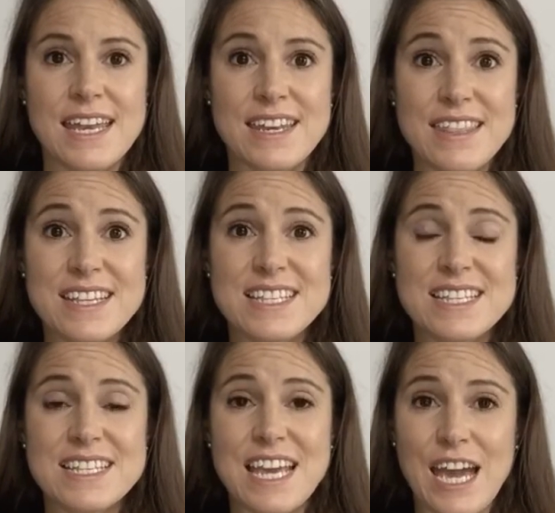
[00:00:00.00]
Now, this
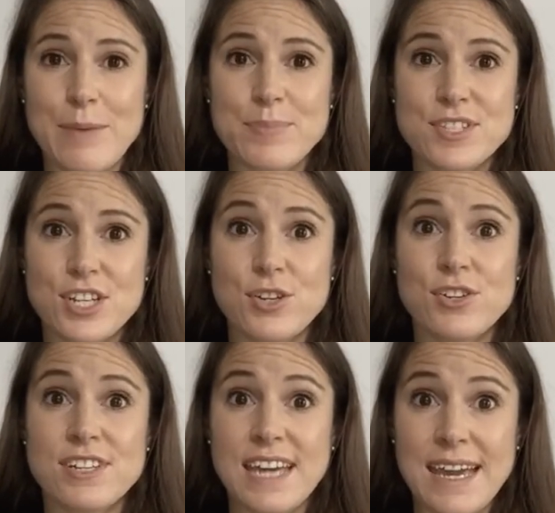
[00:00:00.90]
is an
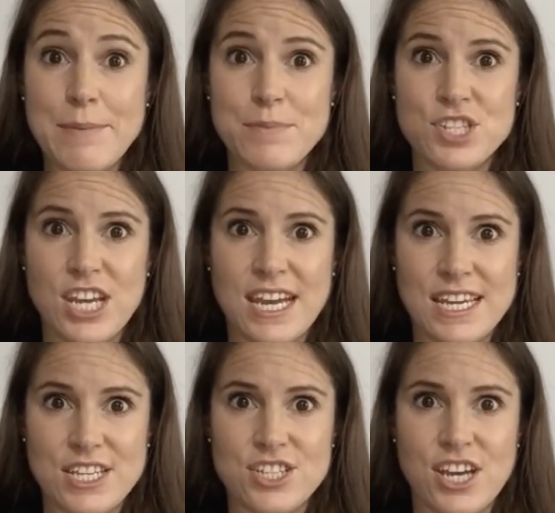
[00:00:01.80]
absolute game
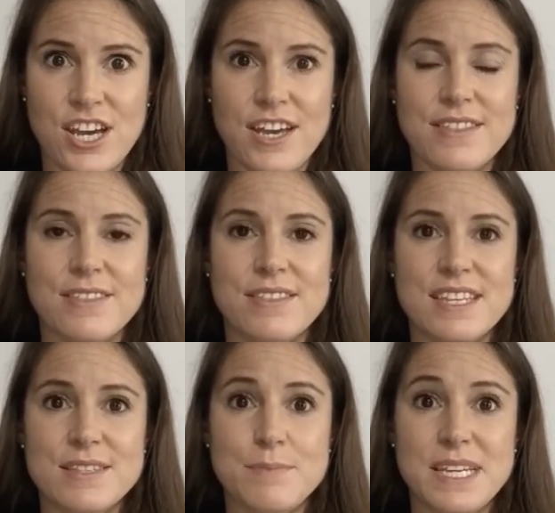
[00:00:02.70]
changer.
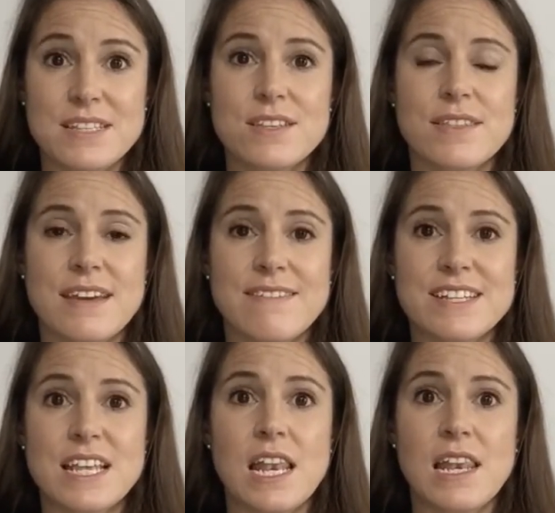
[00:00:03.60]
This means that there is
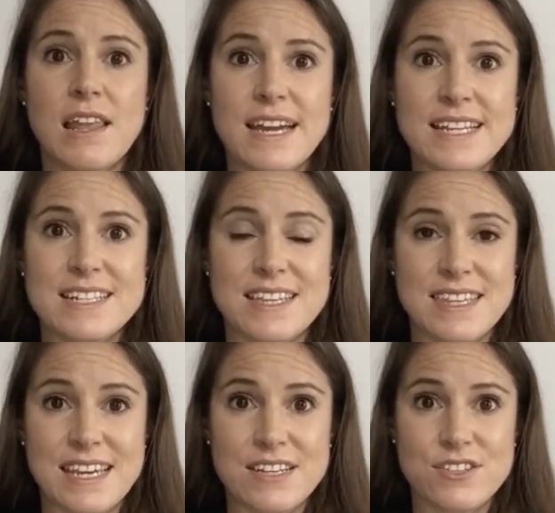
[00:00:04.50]
light at
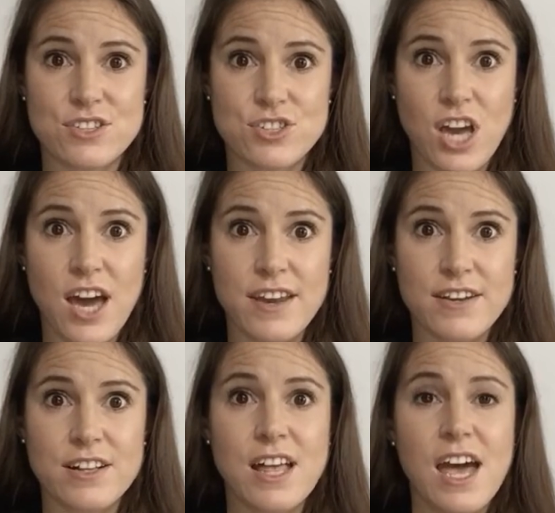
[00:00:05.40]
the end of the
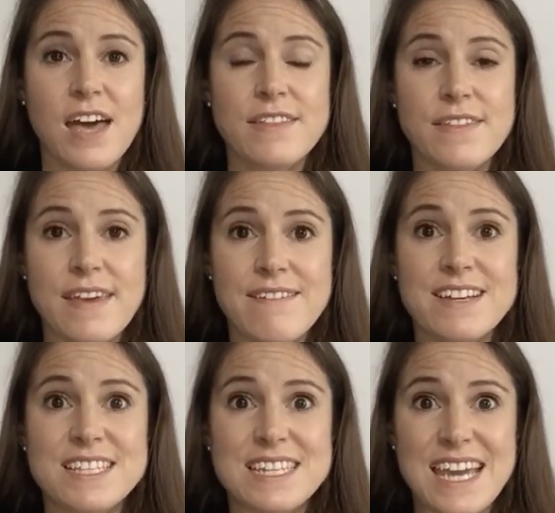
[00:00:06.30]
tunnel and that there
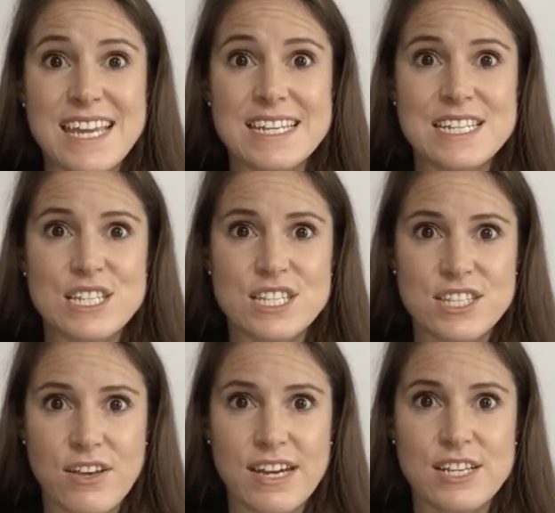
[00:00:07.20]
is an end in
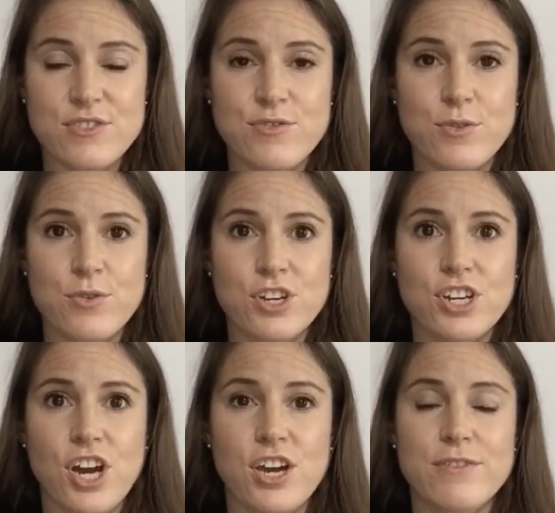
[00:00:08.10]
sight for the
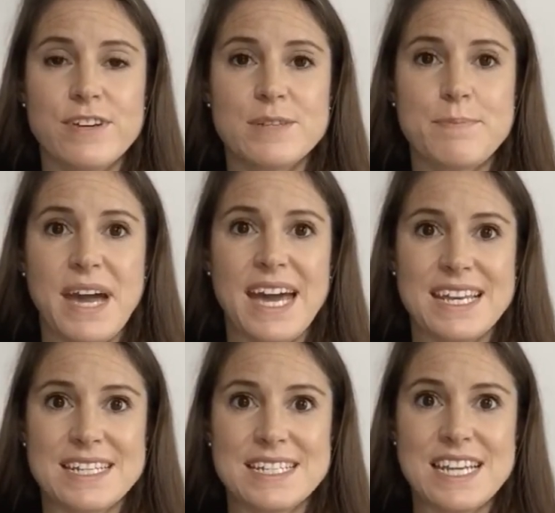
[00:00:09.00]
COVID
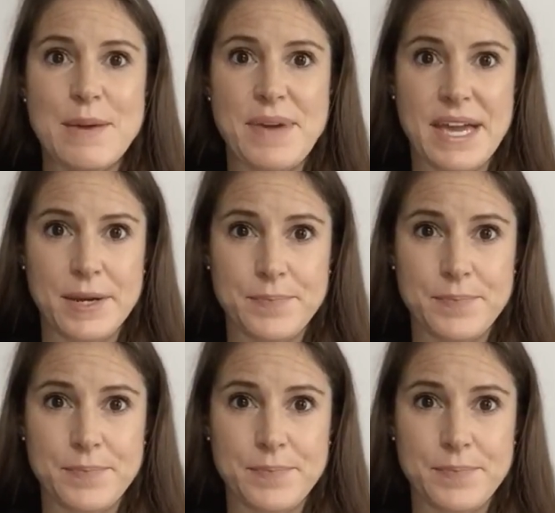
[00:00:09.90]
pandemic.